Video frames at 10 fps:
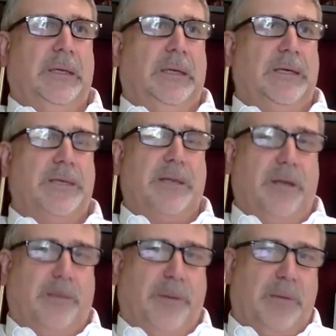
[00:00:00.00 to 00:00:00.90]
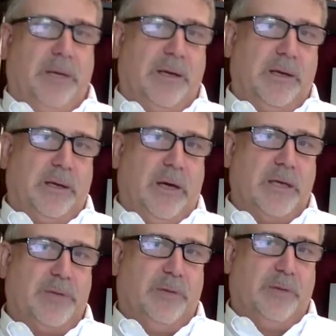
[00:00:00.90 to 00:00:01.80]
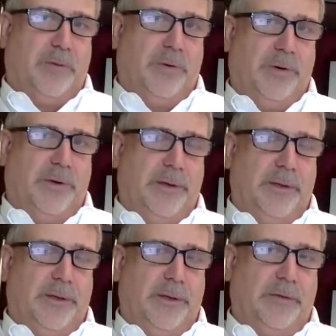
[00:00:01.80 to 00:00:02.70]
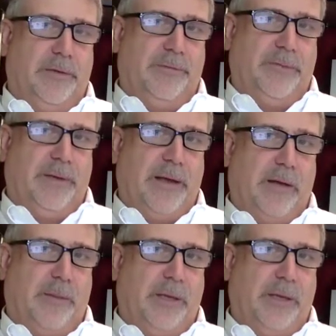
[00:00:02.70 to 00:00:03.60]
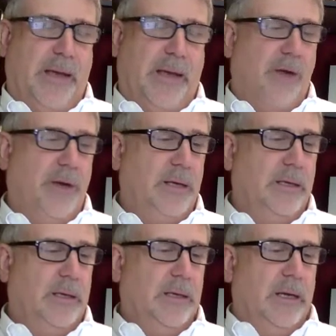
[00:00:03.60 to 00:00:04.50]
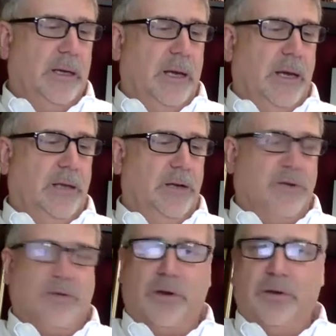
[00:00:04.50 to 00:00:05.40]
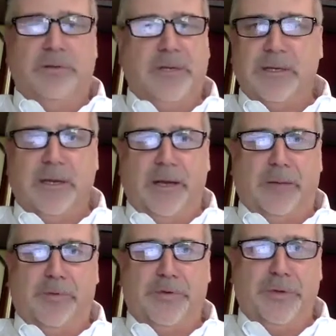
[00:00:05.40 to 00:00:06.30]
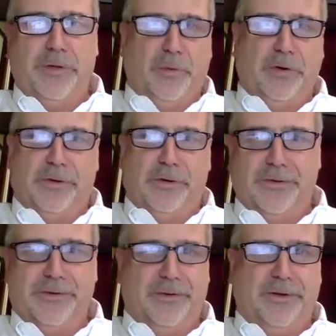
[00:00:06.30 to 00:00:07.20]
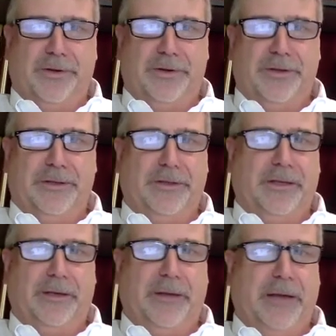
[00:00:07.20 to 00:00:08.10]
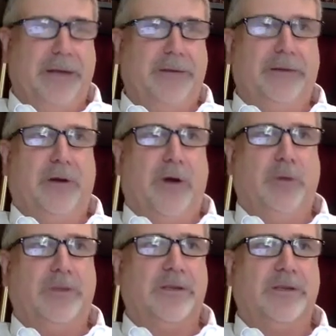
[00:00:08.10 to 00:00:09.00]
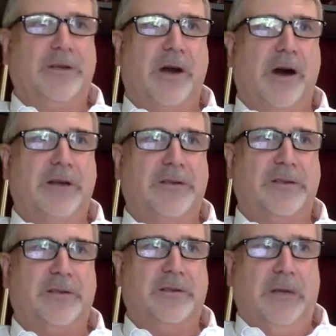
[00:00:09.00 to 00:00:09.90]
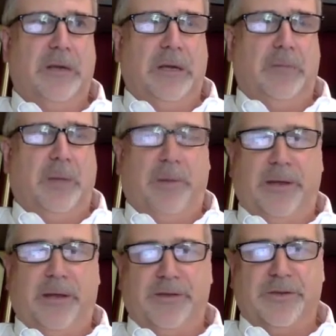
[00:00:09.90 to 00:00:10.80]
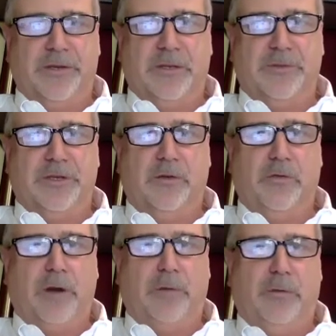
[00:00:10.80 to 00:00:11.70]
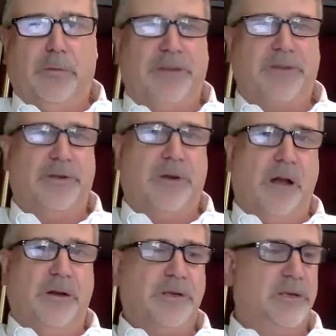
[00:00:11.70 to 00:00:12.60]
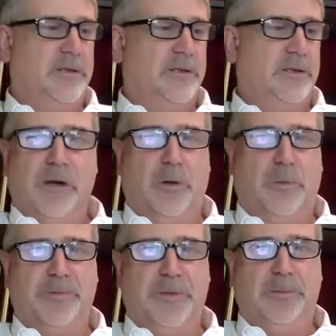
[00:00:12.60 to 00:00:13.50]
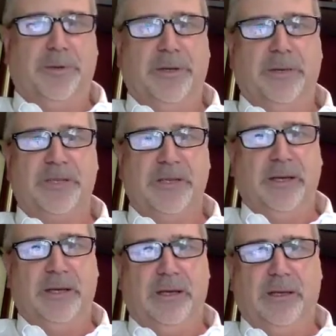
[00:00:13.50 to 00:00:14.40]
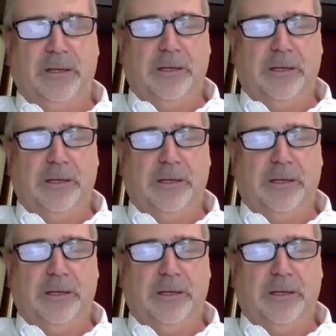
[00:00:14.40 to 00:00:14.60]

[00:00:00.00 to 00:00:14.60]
I sit on the public hospital board in Alameda County, and there's a total disconnect between the worlds. And homelessness costs public health systems incredible amounts of dollars because almost people end up sitting in